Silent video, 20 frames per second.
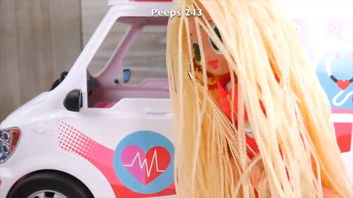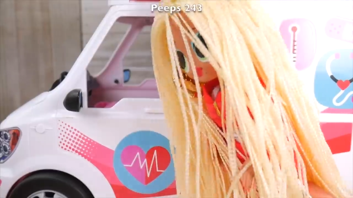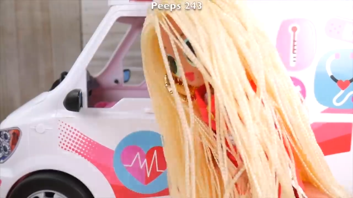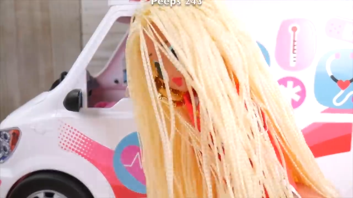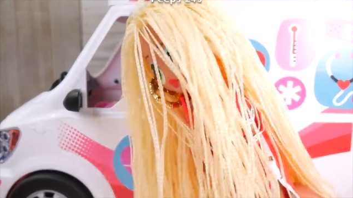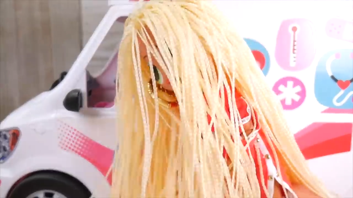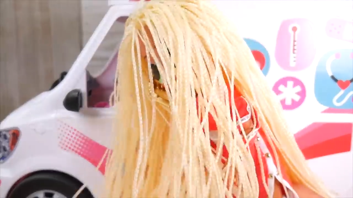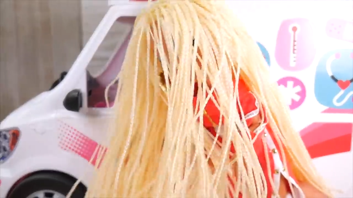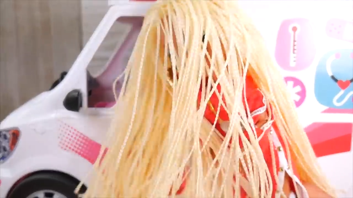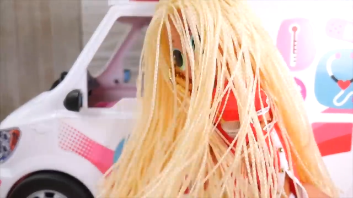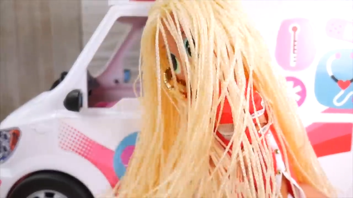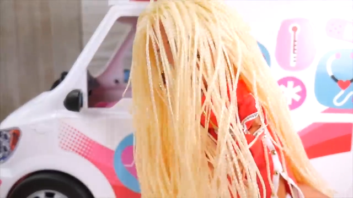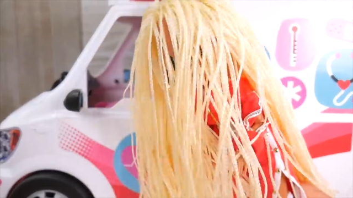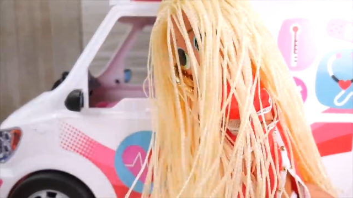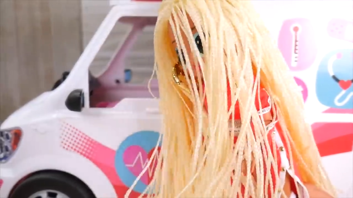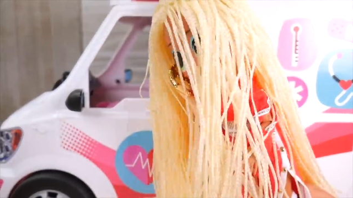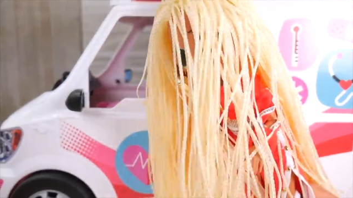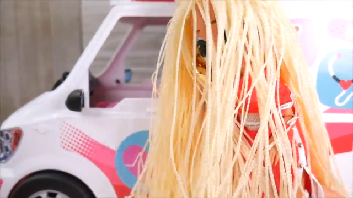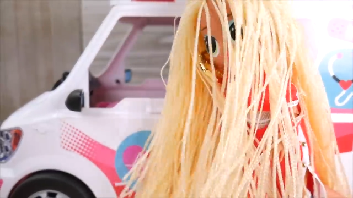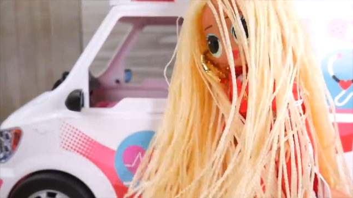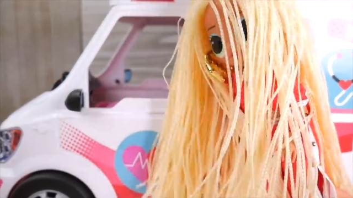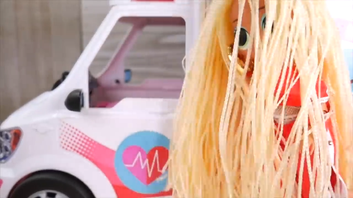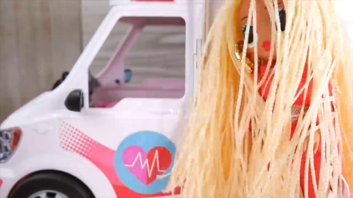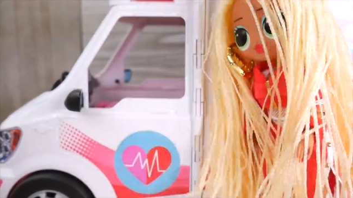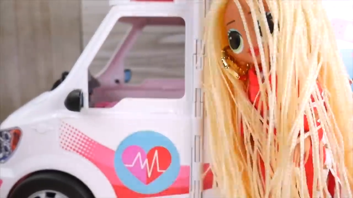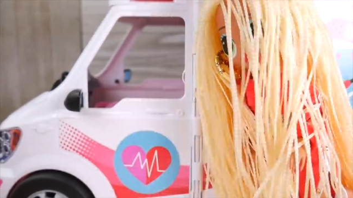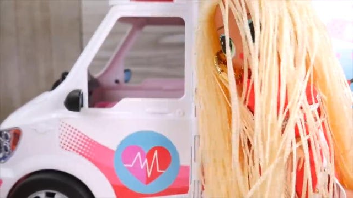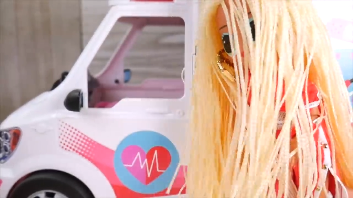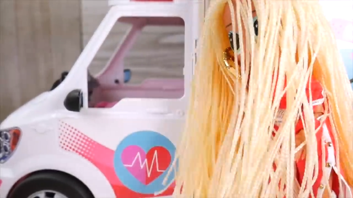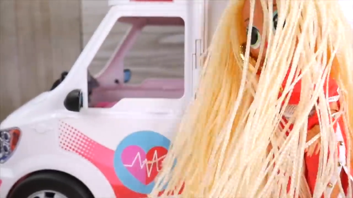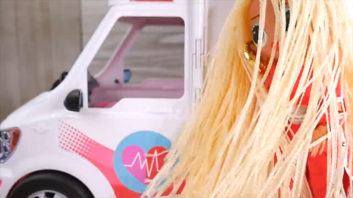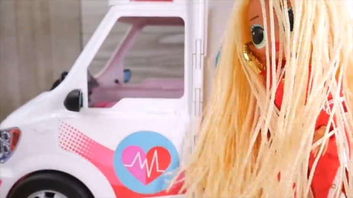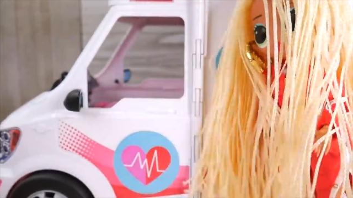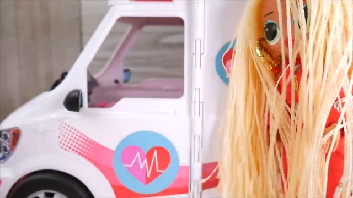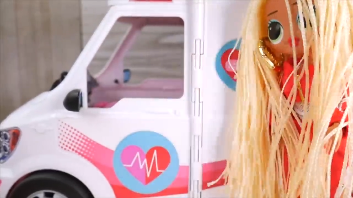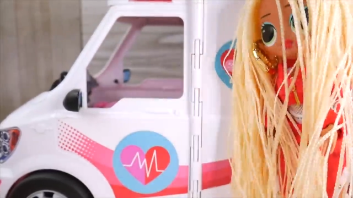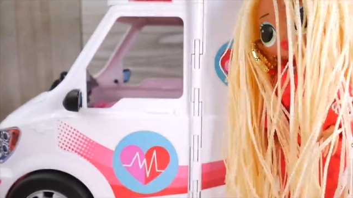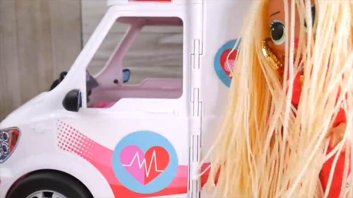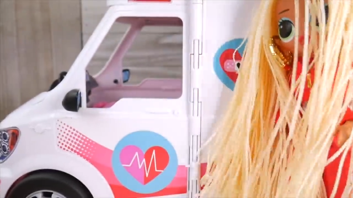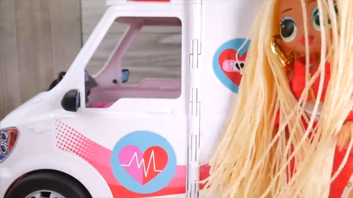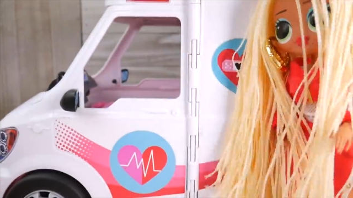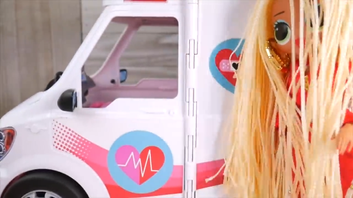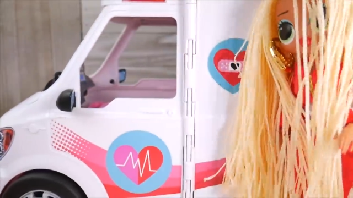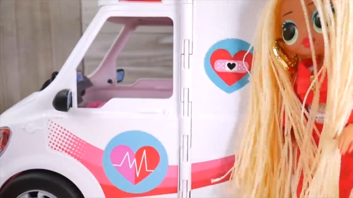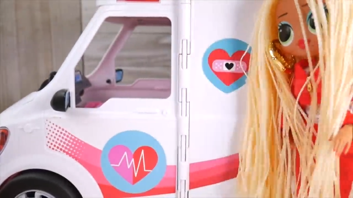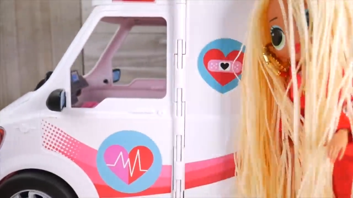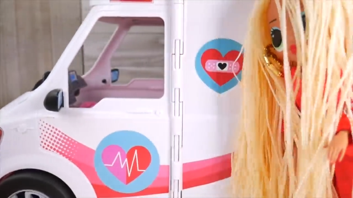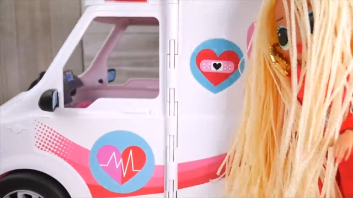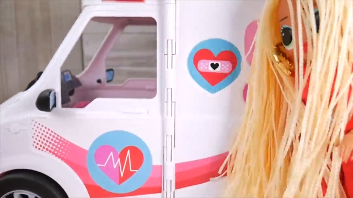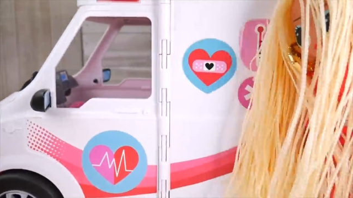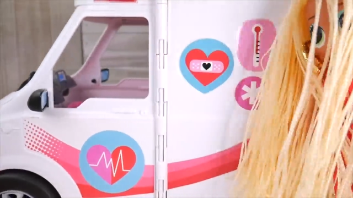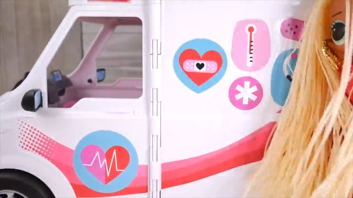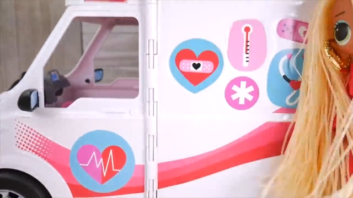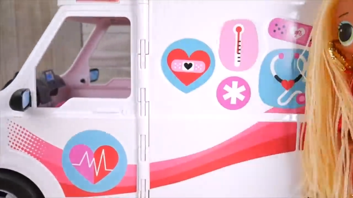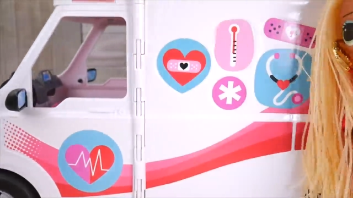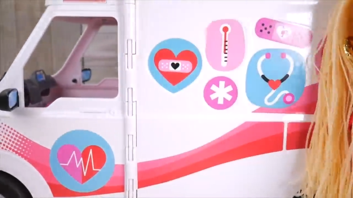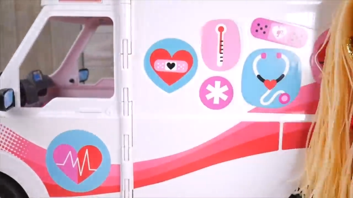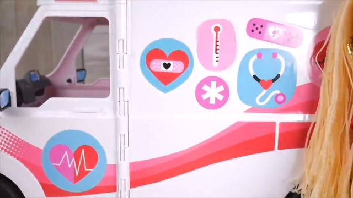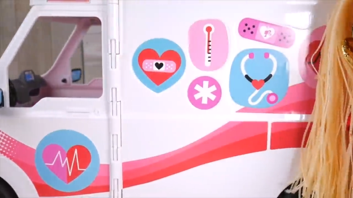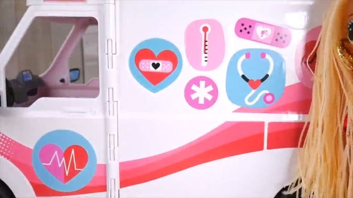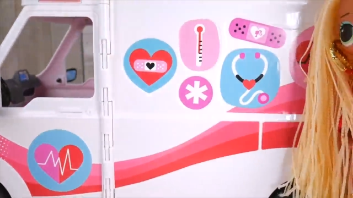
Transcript: (no speaker visible)